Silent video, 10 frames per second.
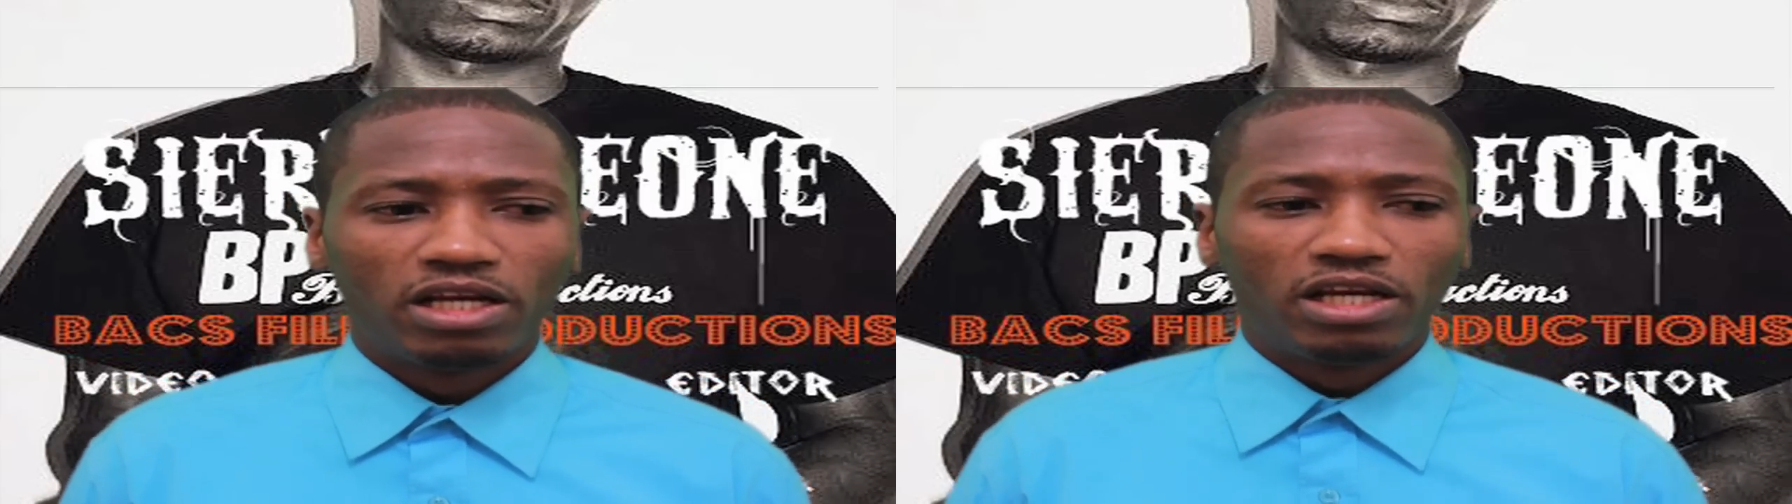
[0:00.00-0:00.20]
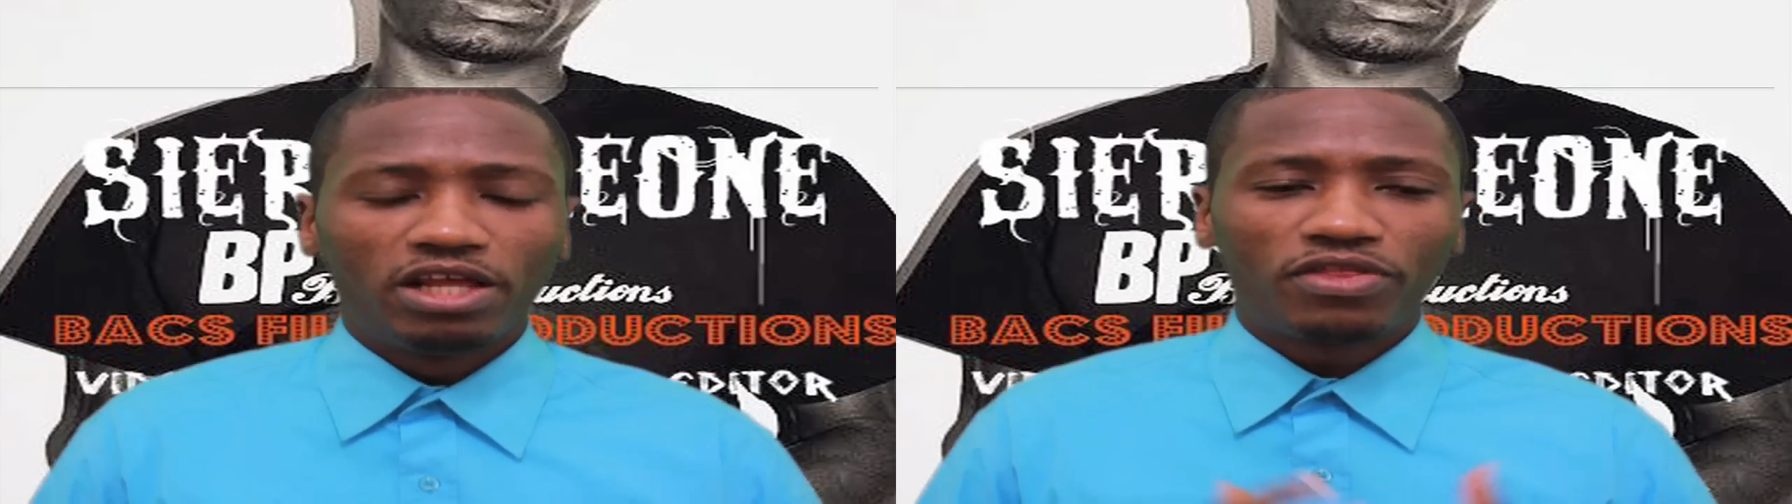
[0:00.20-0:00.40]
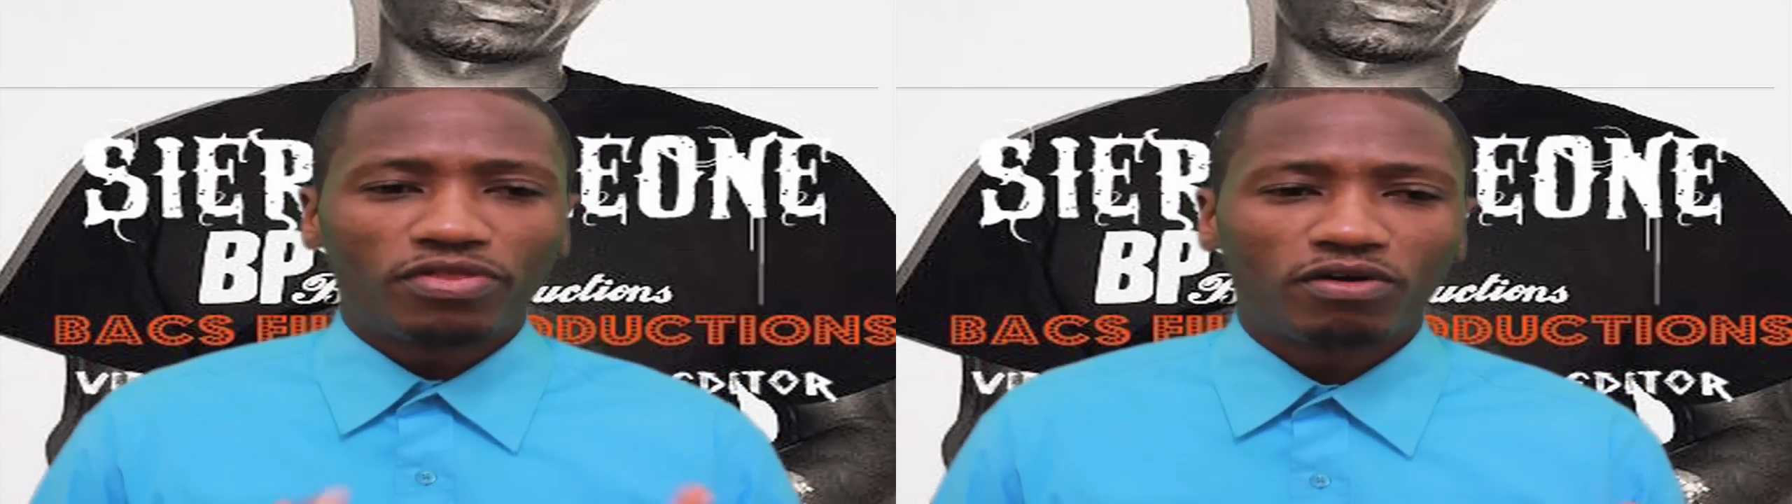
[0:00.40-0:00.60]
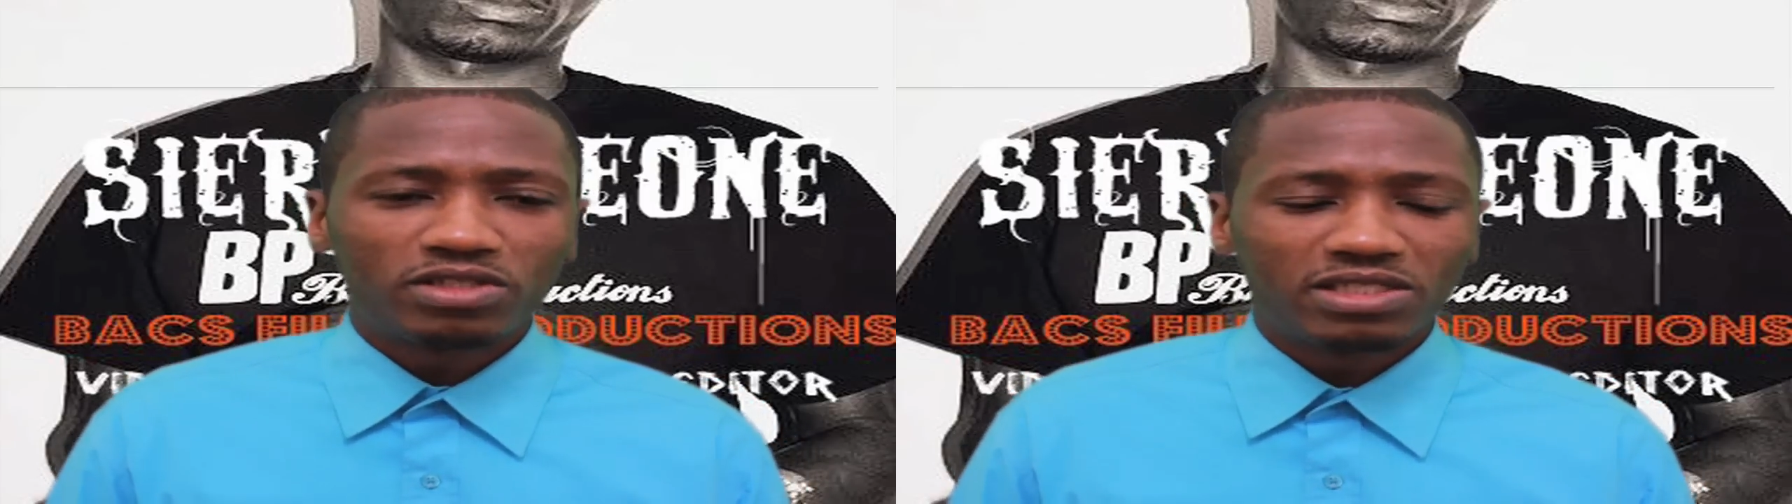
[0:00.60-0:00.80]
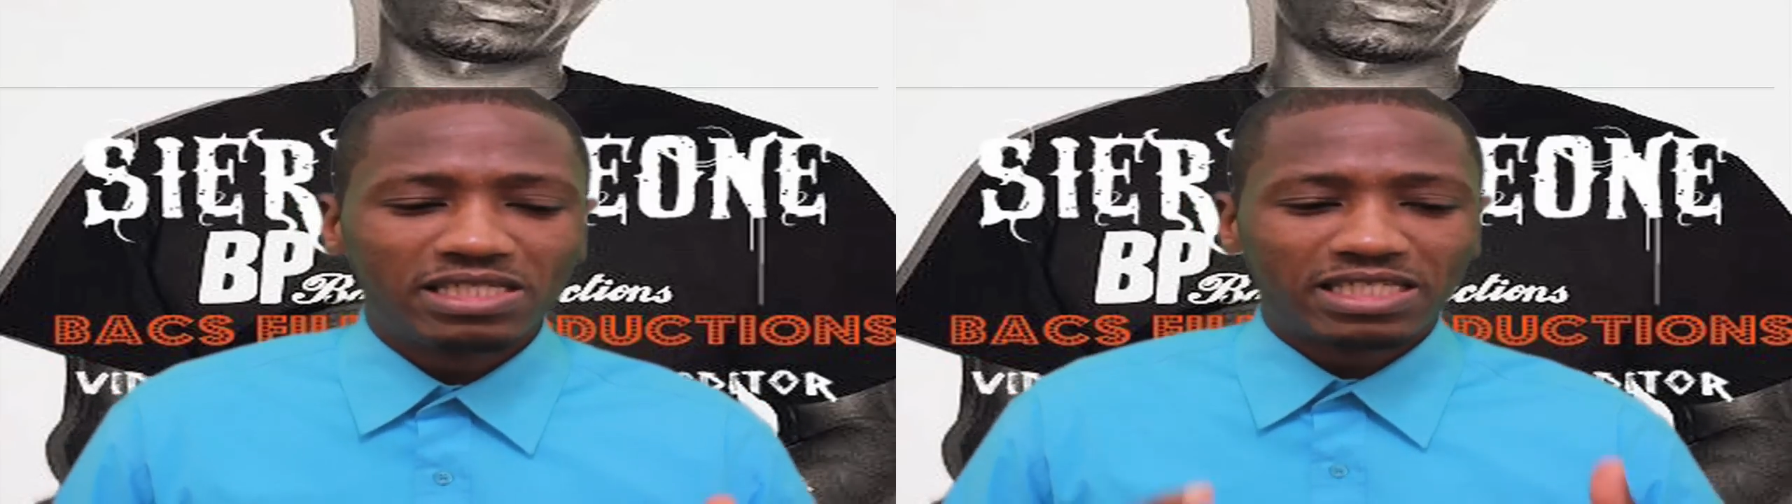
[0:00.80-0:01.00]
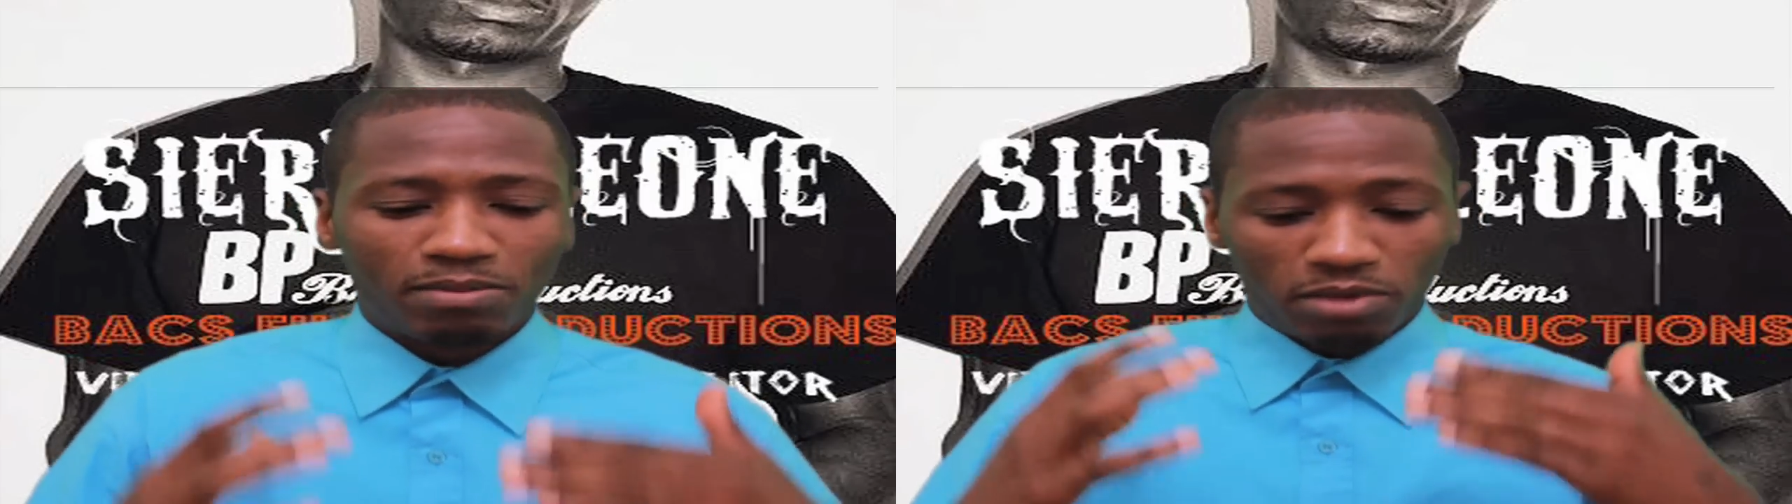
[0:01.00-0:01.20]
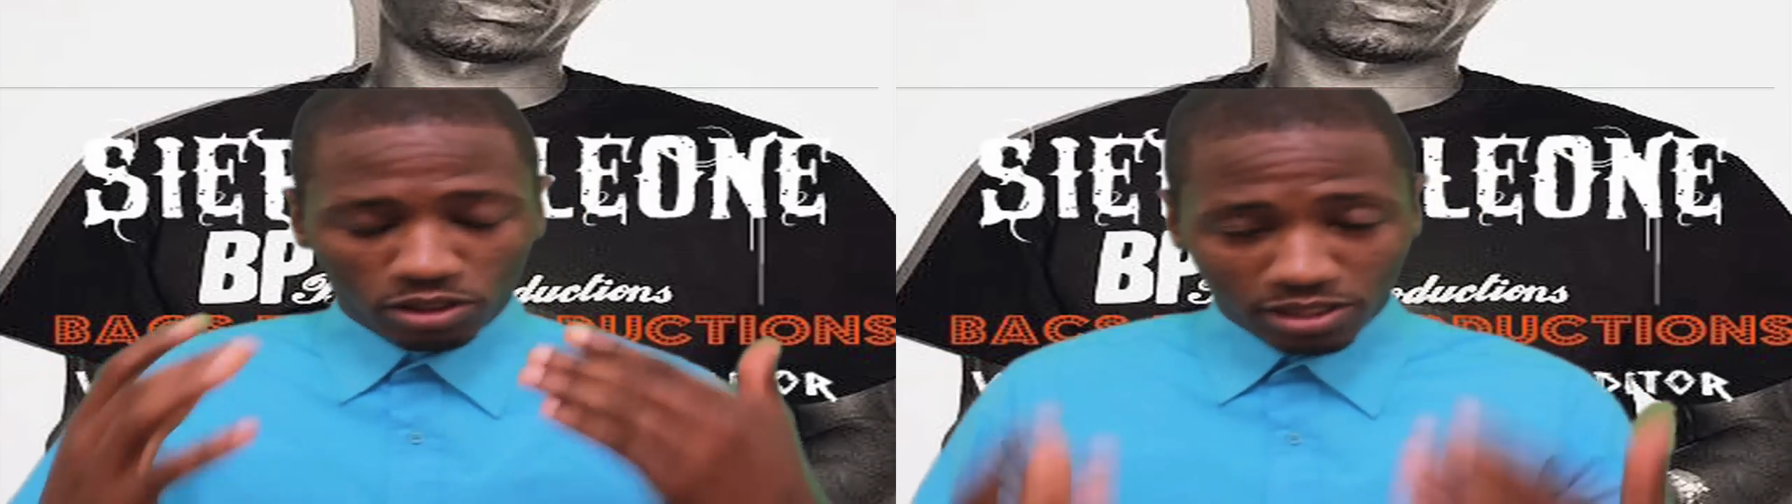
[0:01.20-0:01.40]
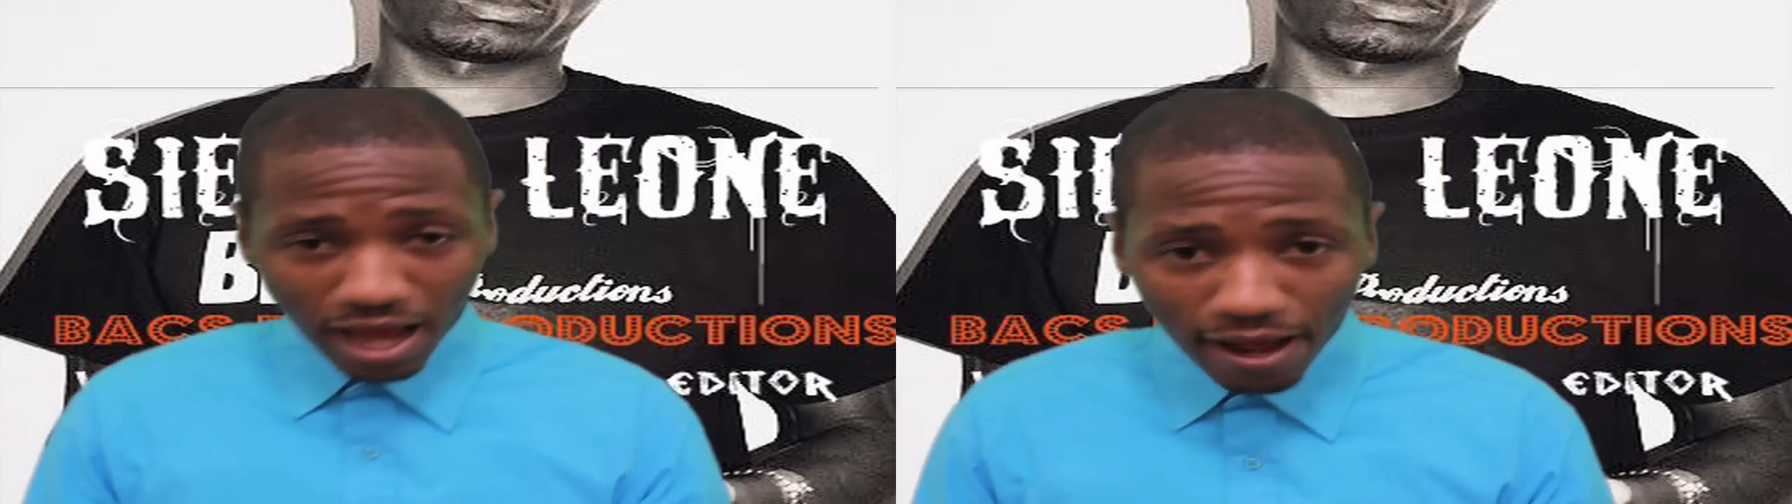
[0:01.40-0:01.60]
they thought it's
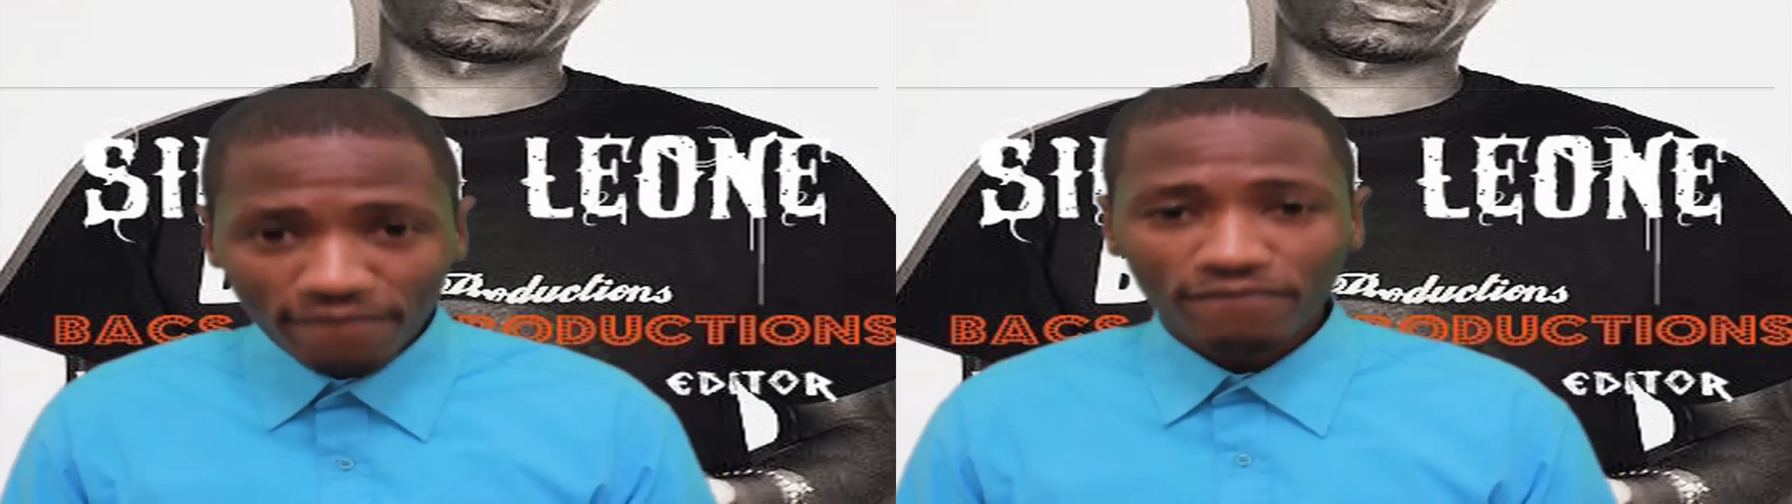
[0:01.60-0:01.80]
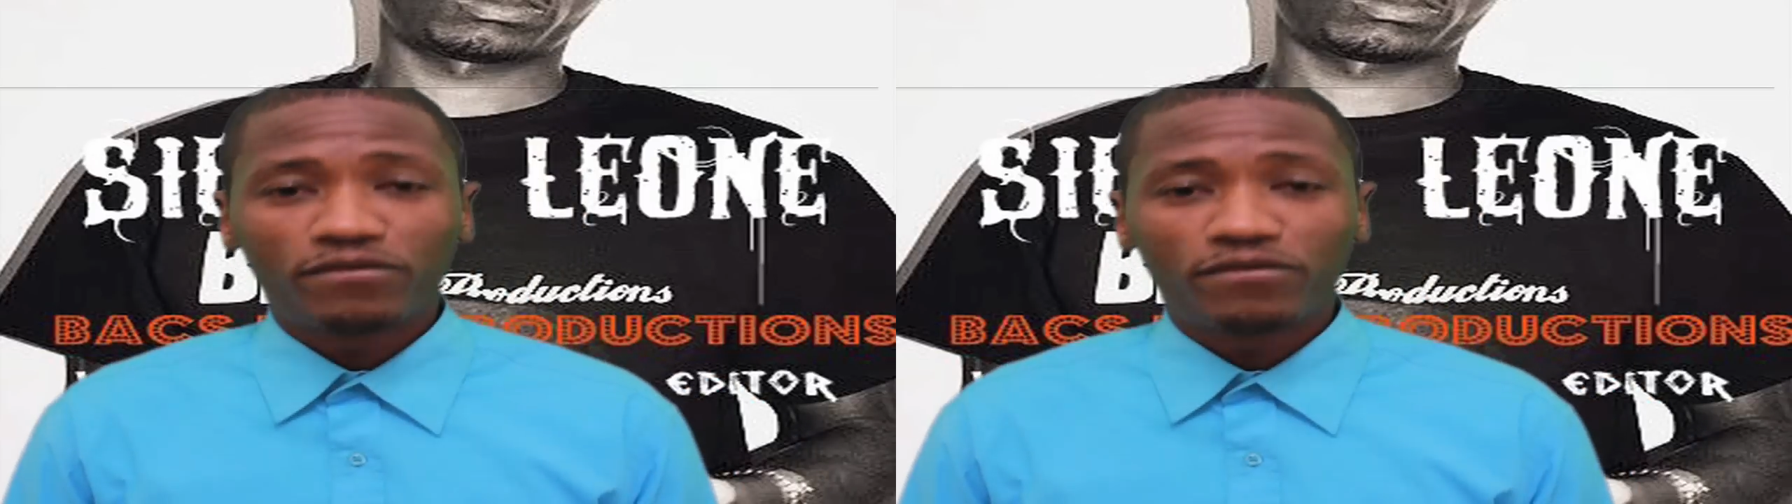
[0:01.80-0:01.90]
about time